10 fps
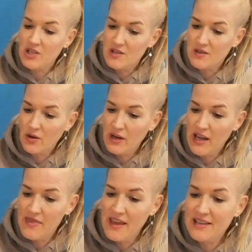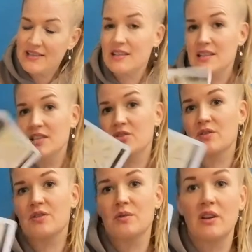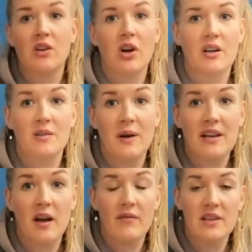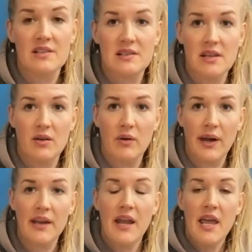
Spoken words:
sorry, and that's the teacher-student card, quite obviously, right?